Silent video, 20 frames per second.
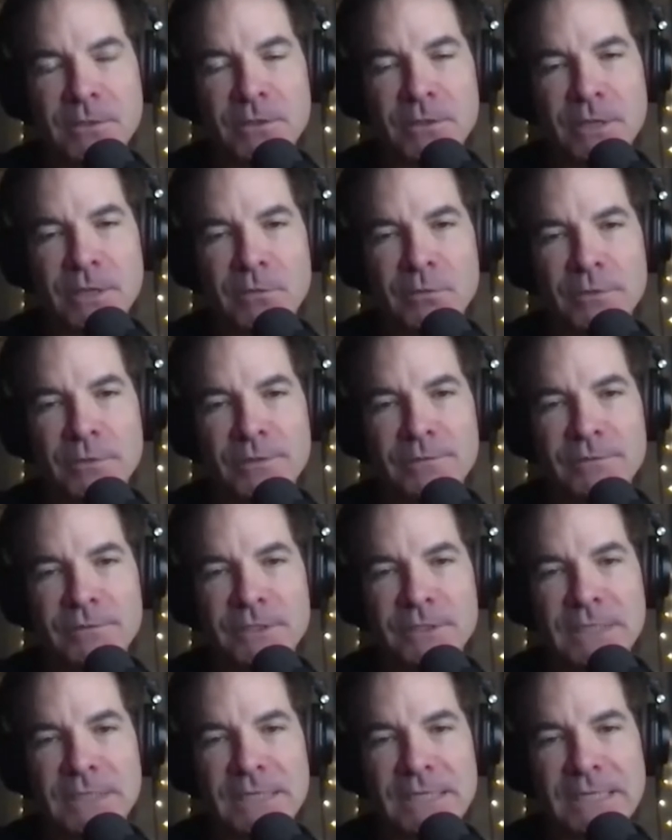lived
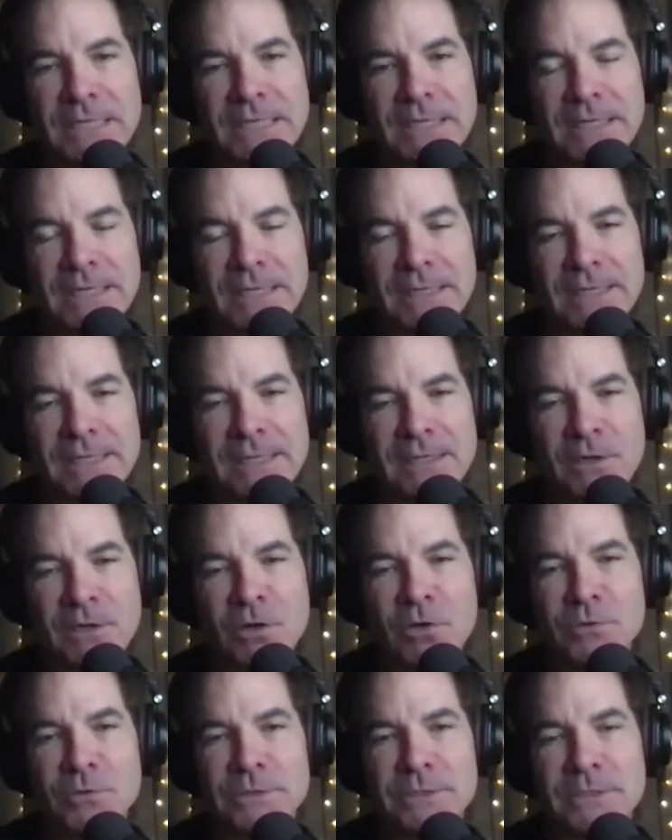in an
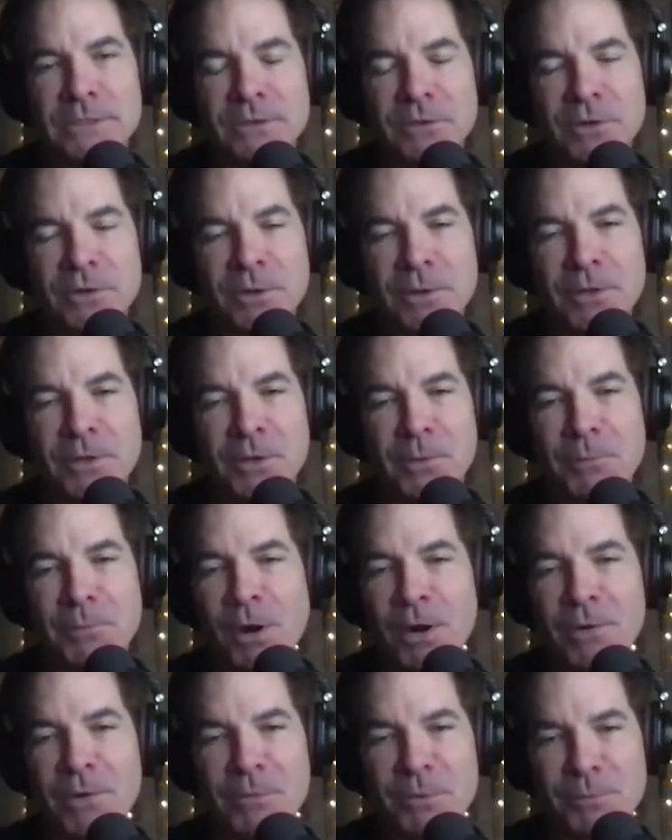
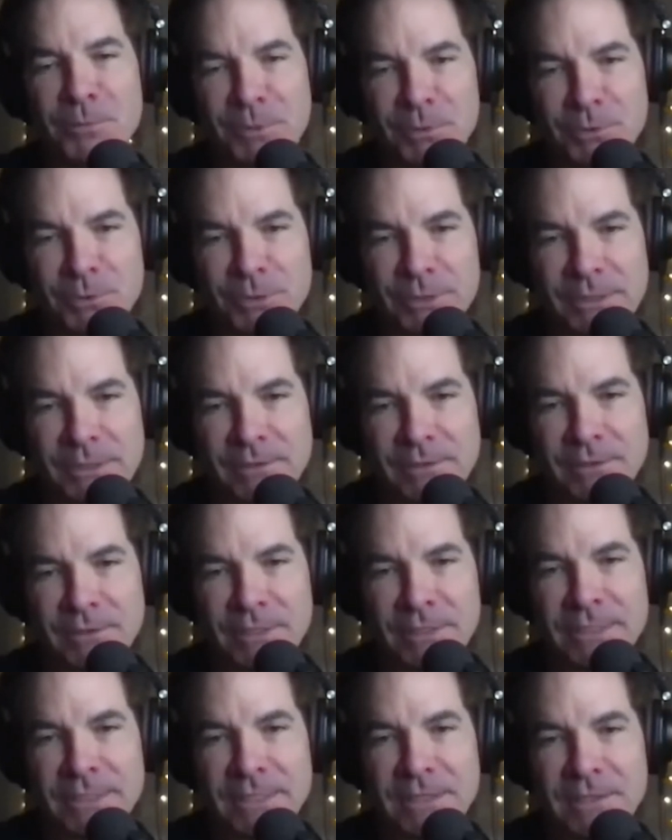apartment building there
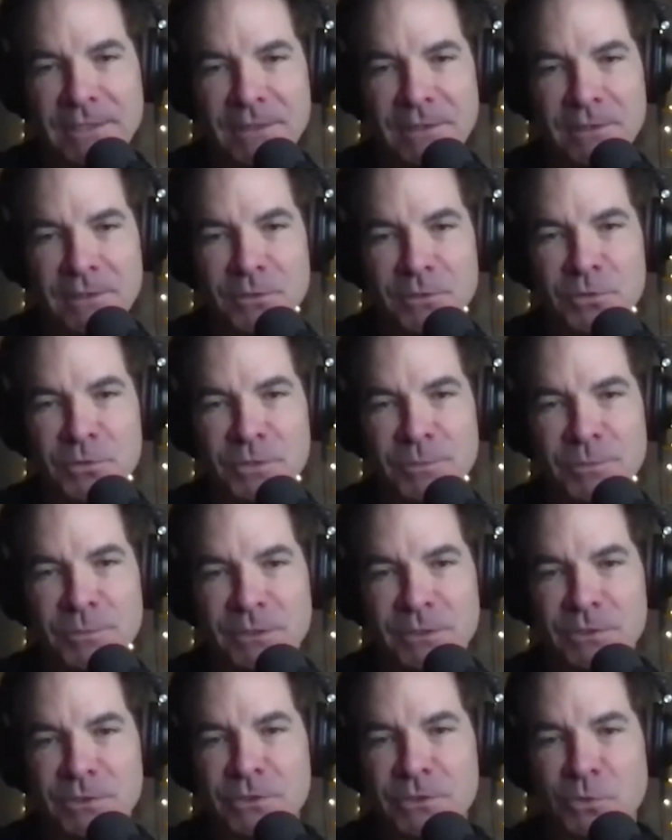that used to
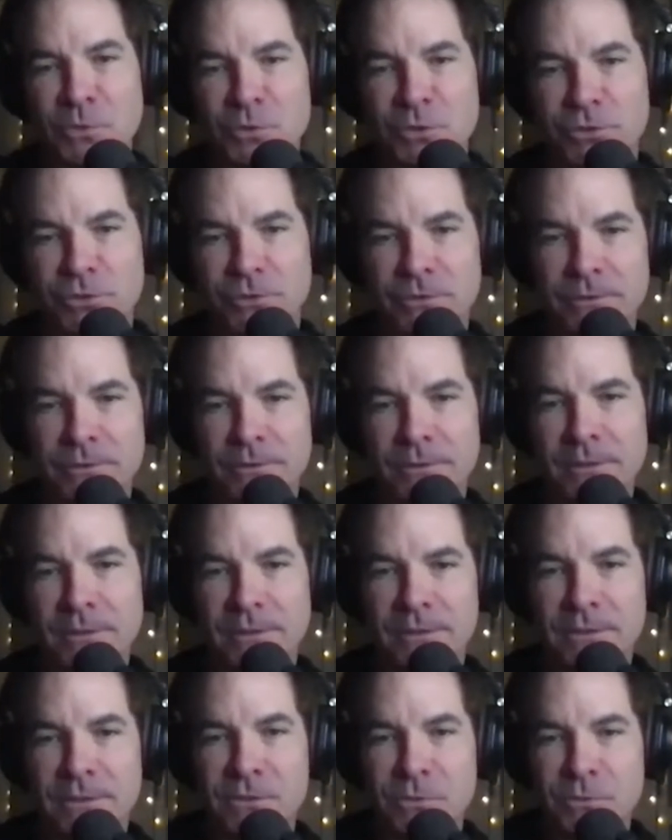be a
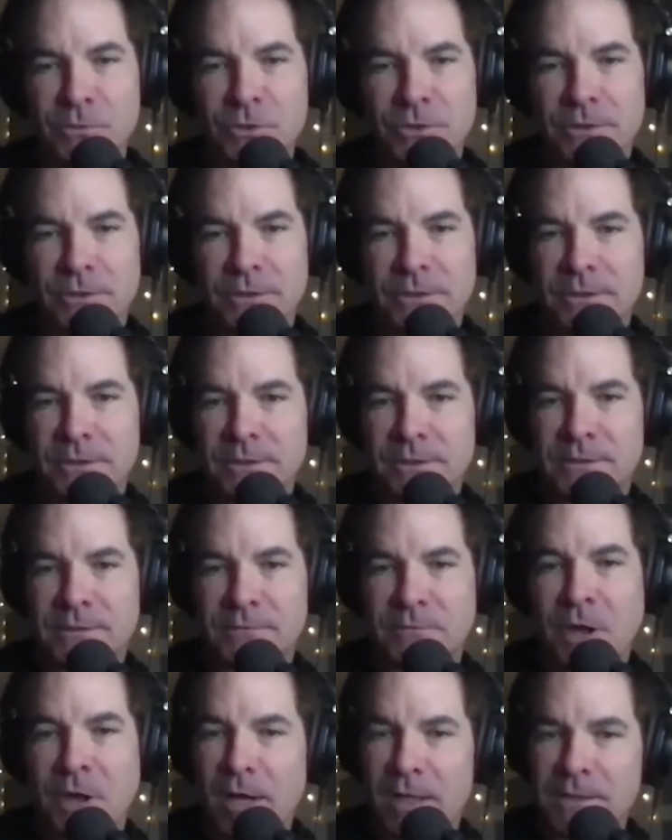socialist
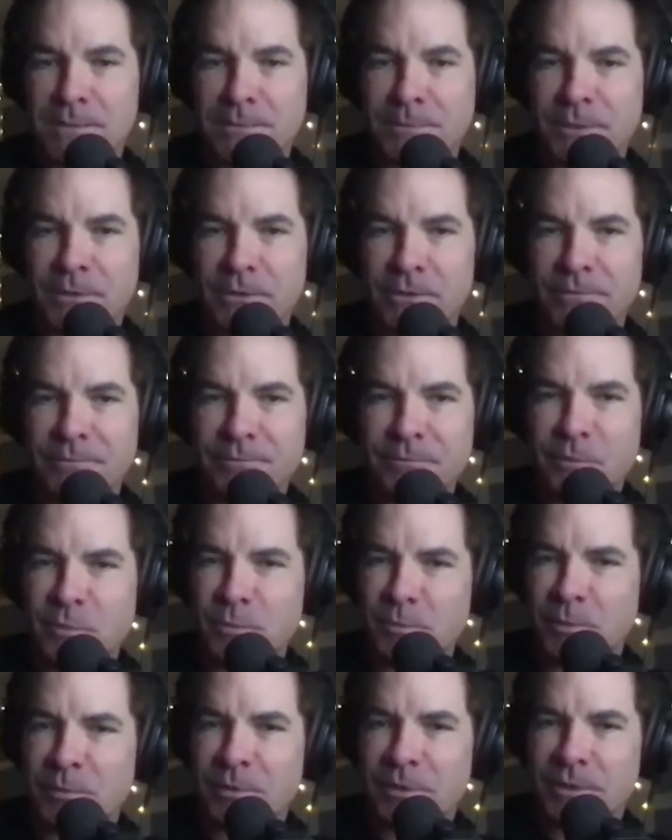hospital.
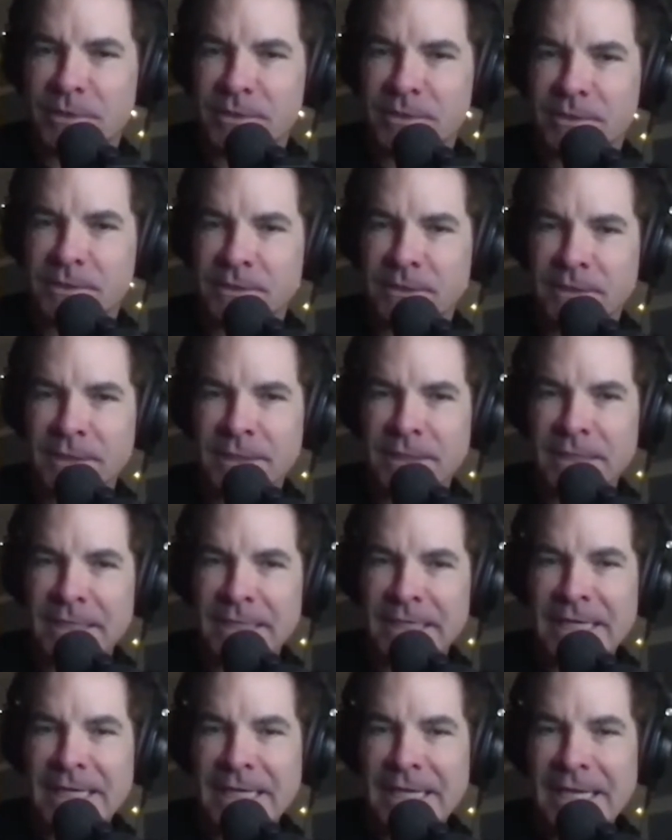You remember this?
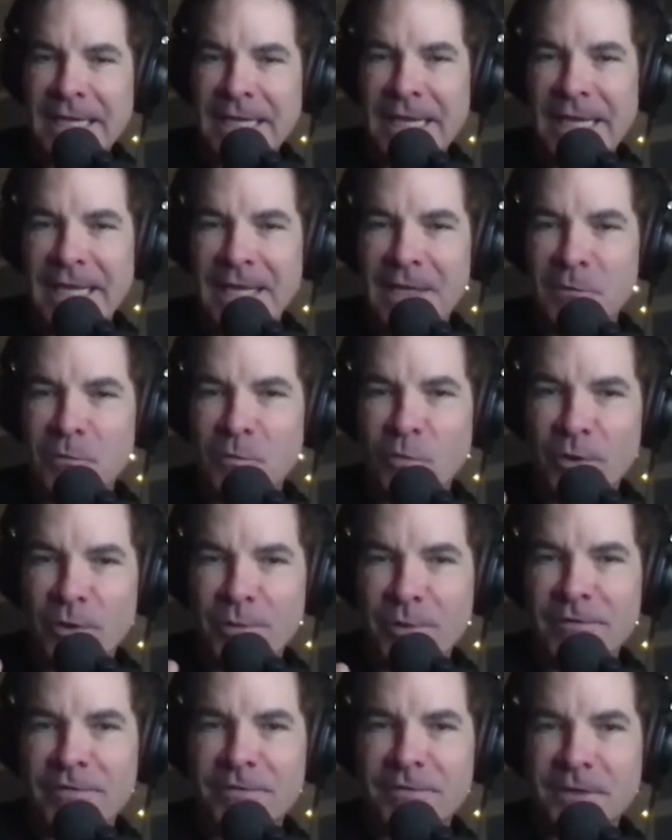And one
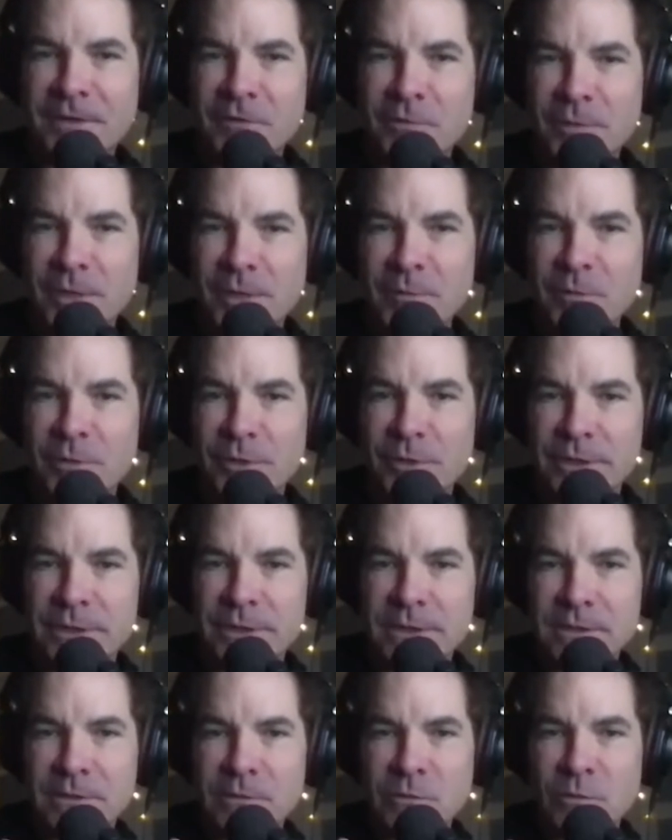of my favorite
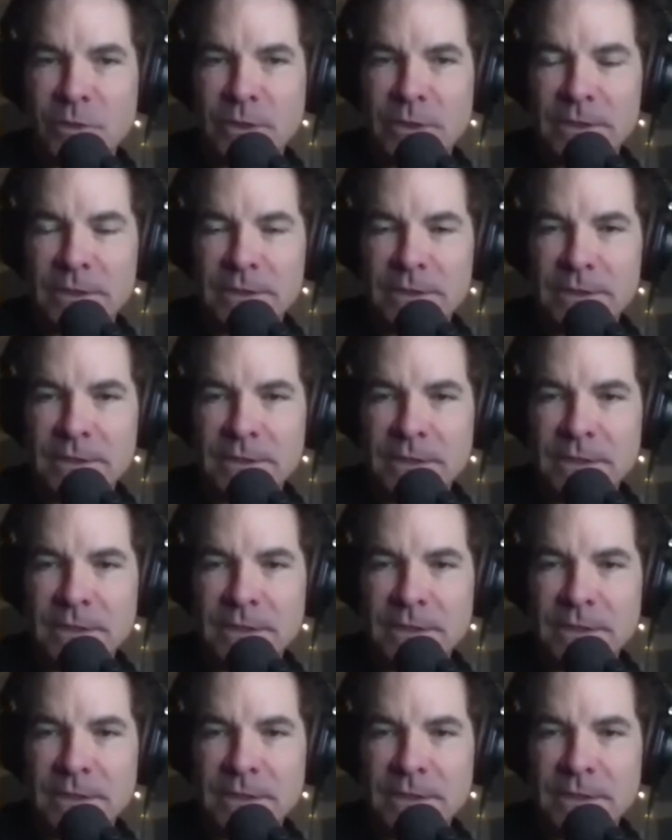memories was